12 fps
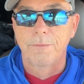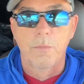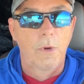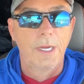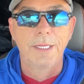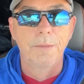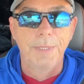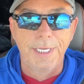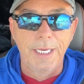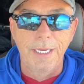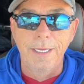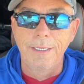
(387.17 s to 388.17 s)
Right in the
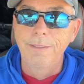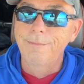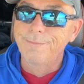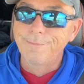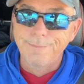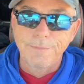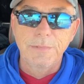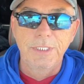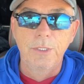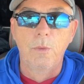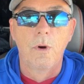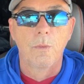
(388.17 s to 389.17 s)
beginning,
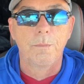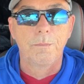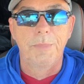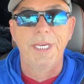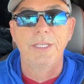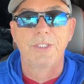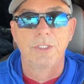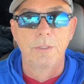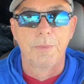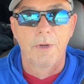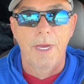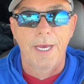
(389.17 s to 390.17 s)
you won't be
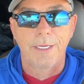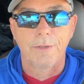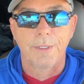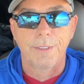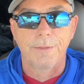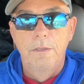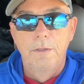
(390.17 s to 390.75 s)
super accurate.